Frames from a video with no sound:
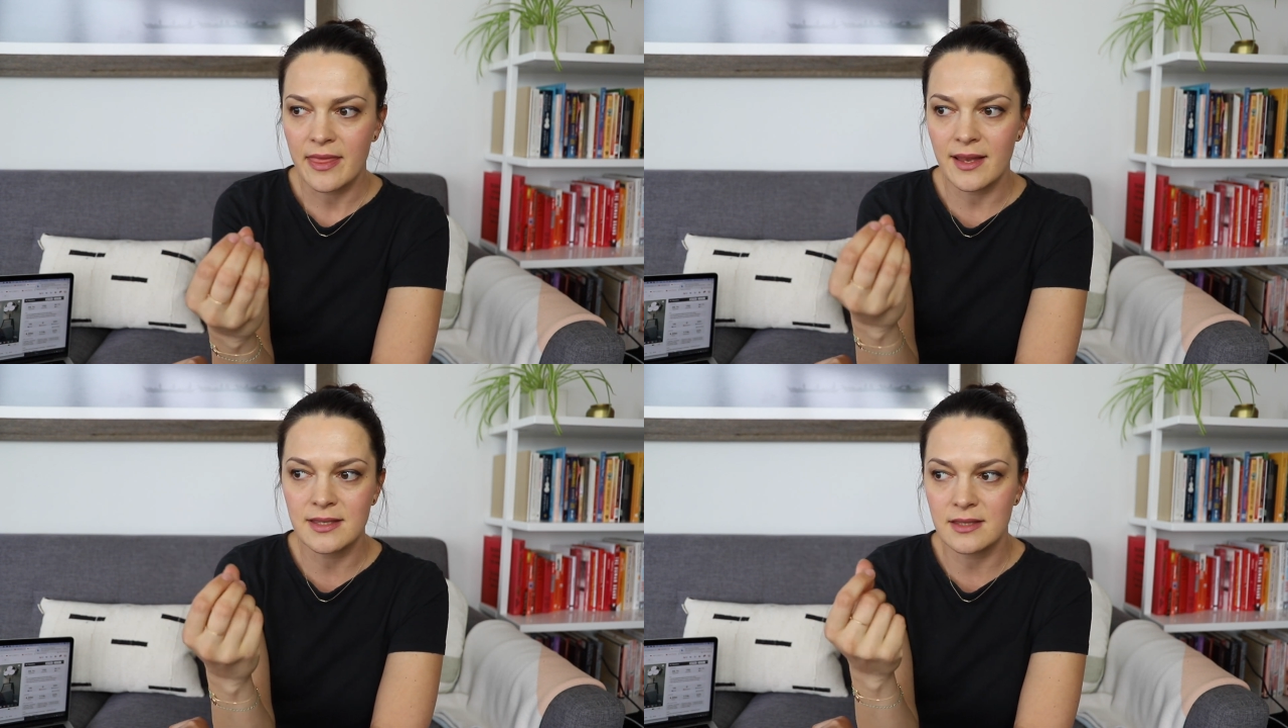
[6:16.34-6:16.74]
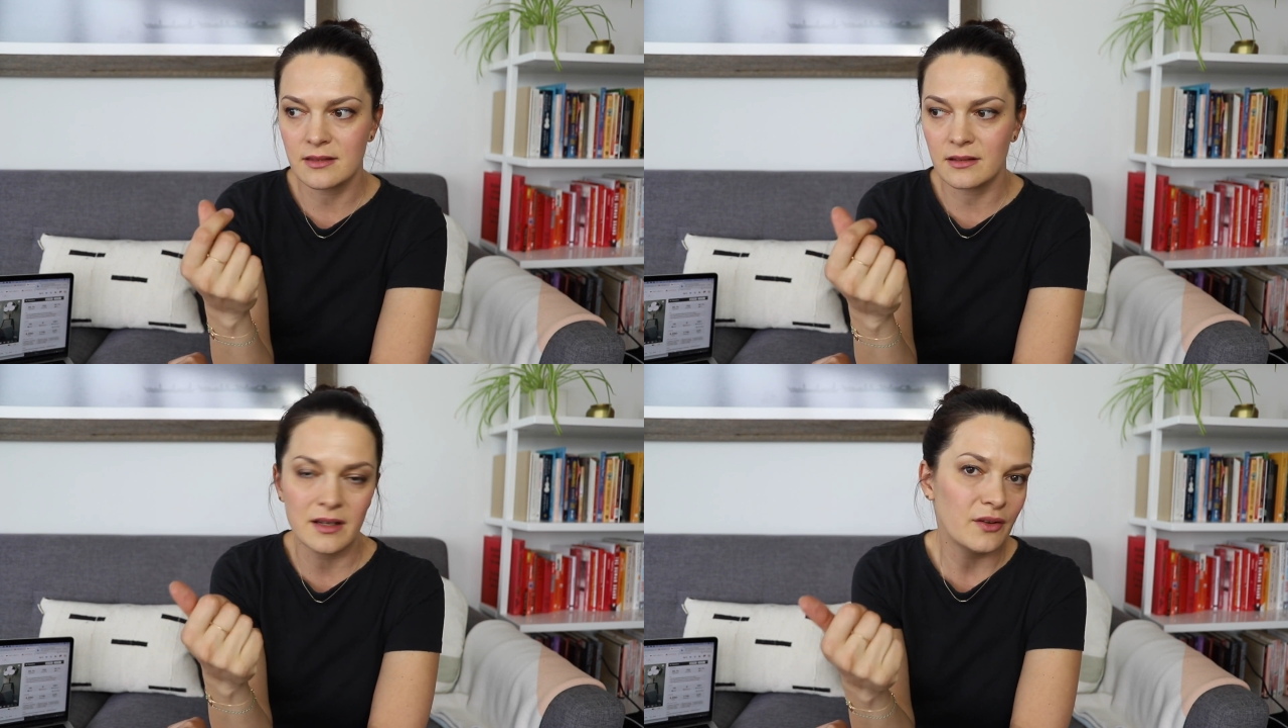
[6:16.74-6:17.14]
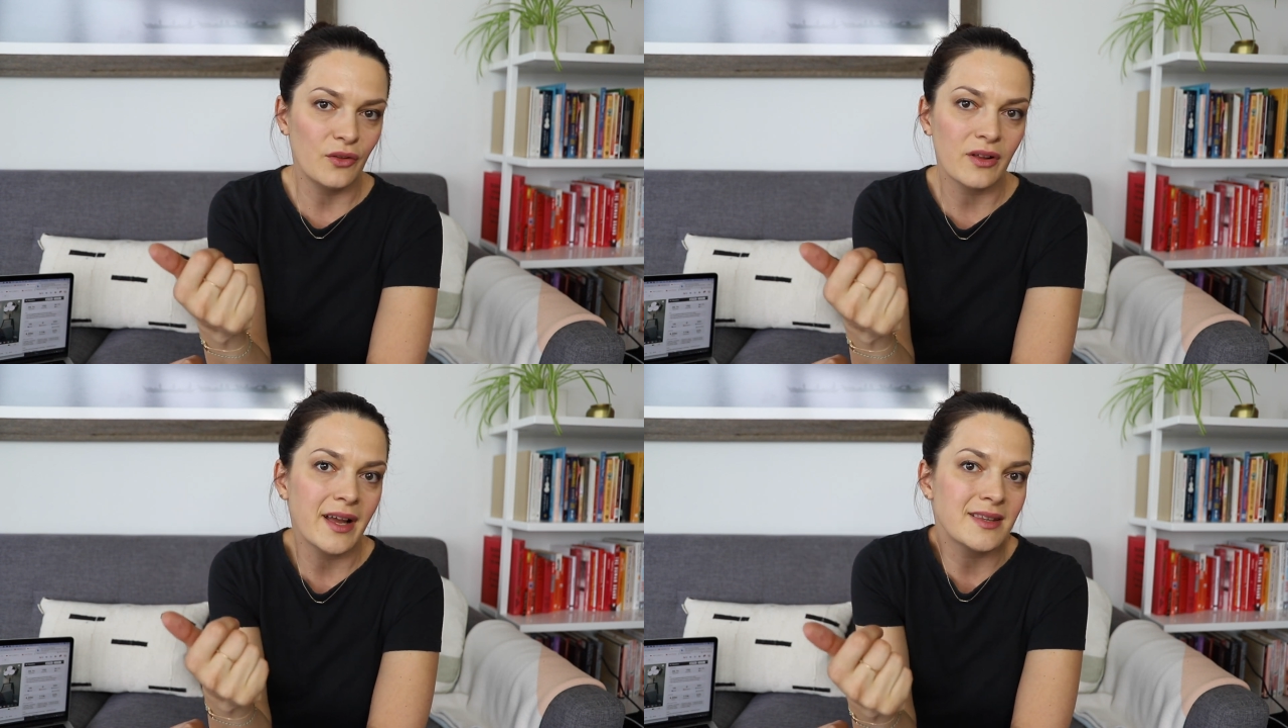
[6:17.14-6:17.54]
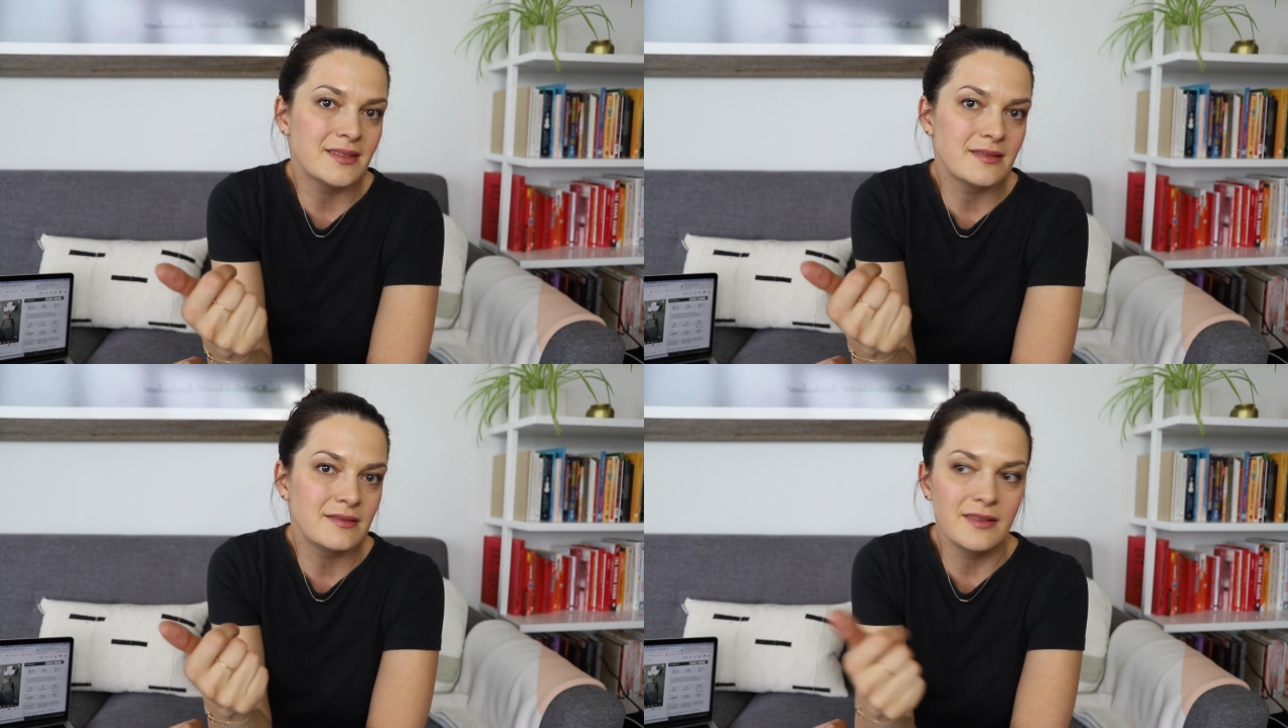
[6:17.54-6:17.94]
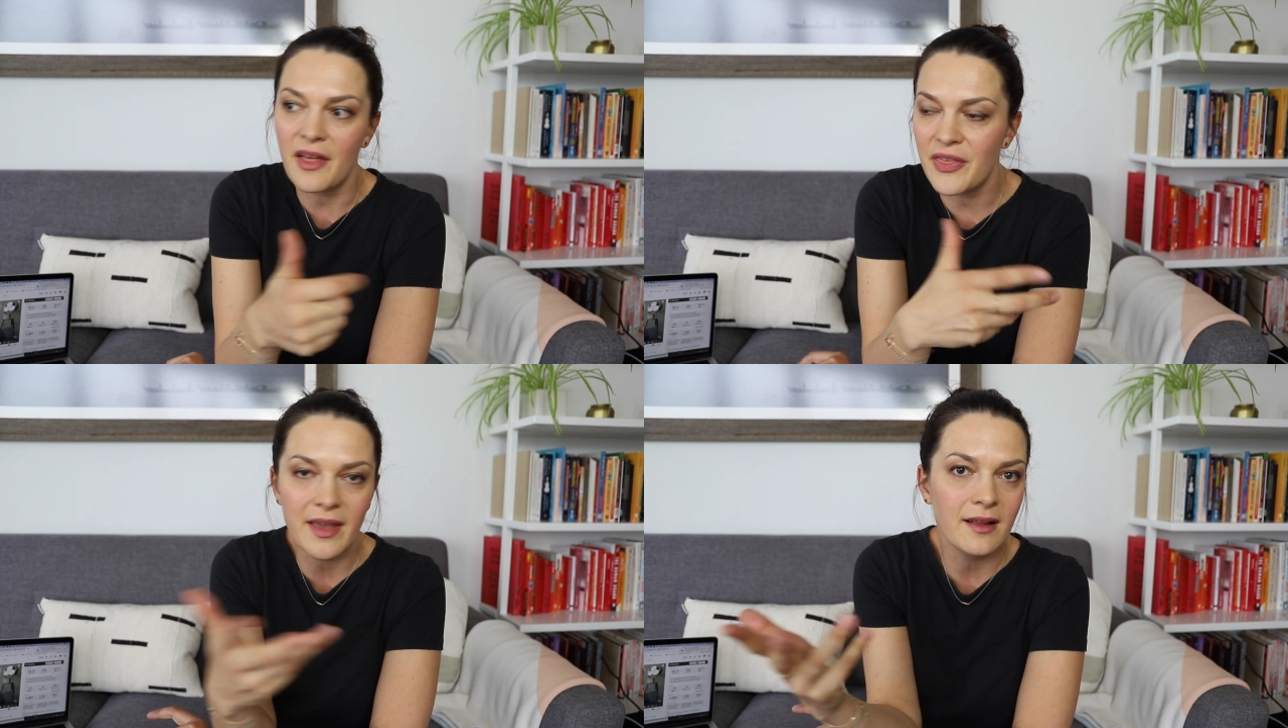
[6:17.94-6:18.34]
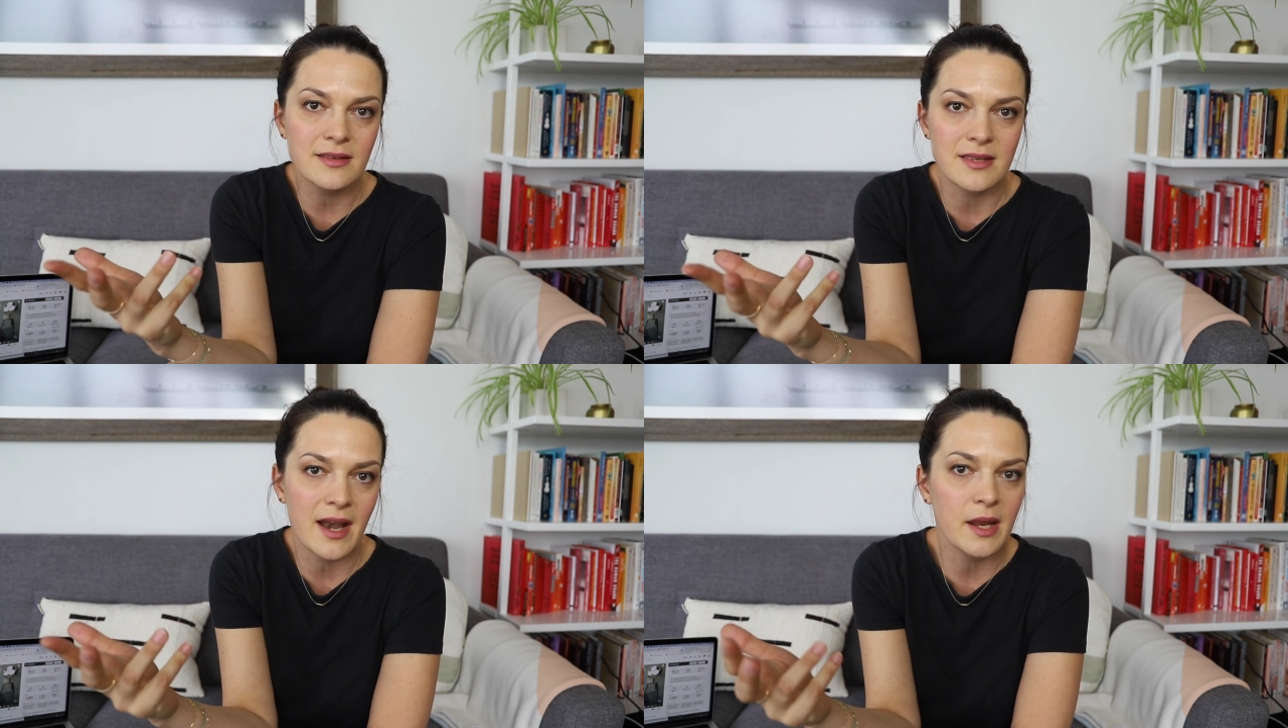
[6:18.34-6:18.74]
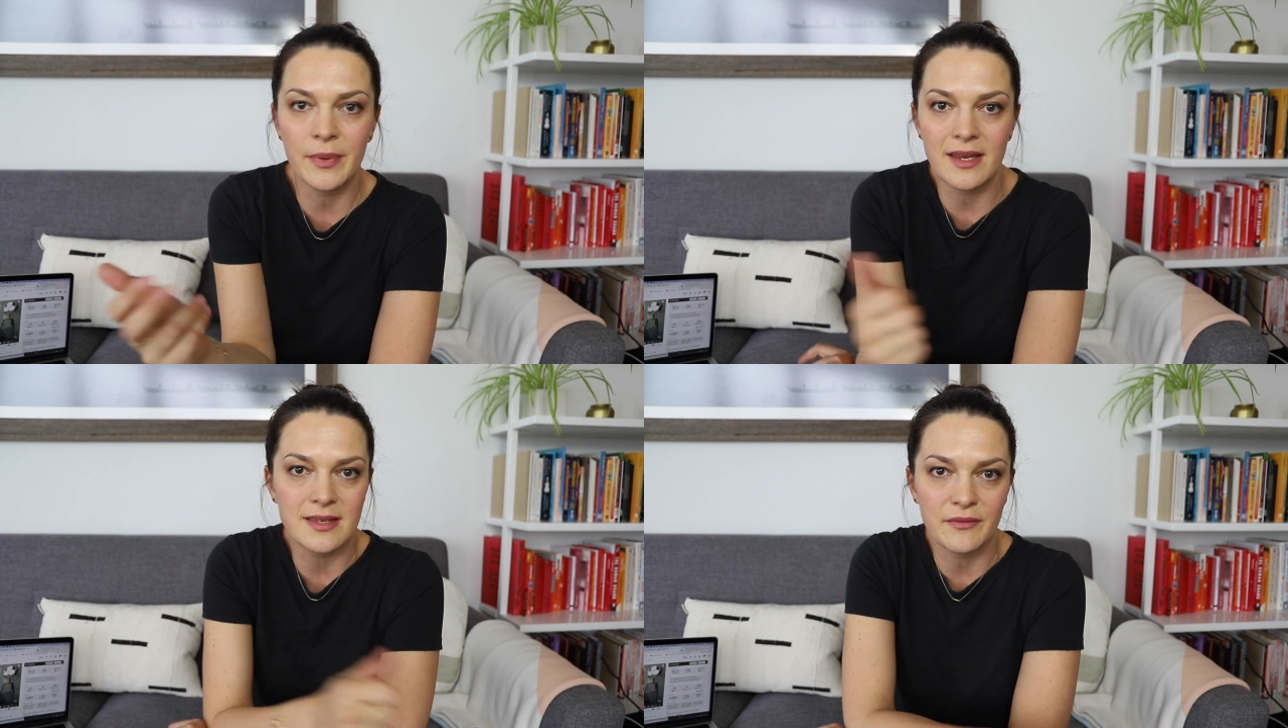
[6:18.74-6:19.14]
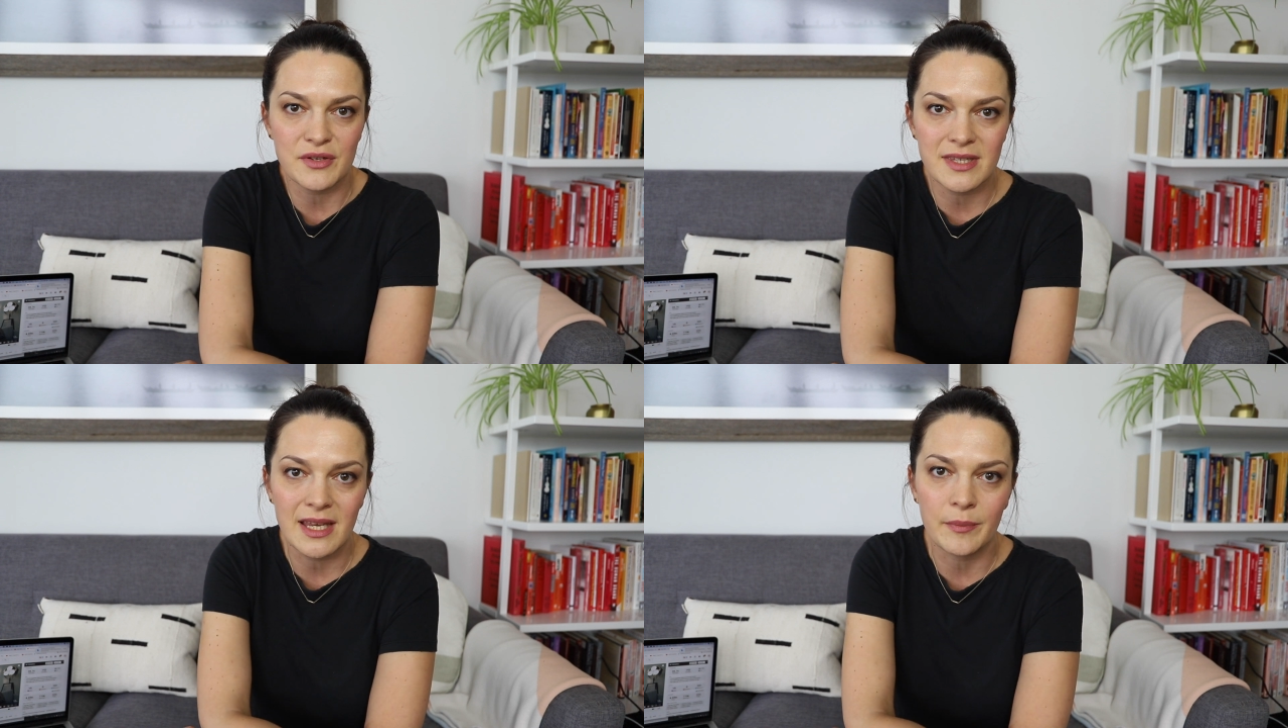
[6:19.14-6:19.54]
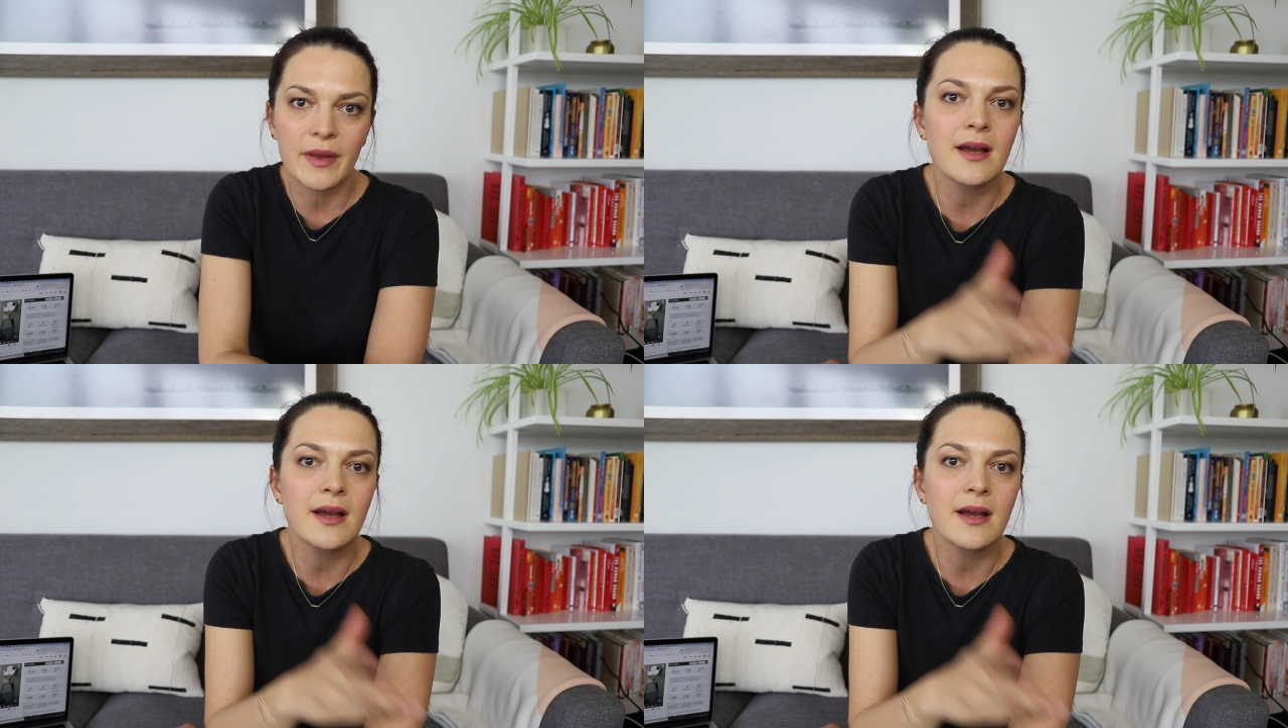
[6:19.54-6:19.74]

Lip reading: that's gonna look like nothing else that anybody's ever seen,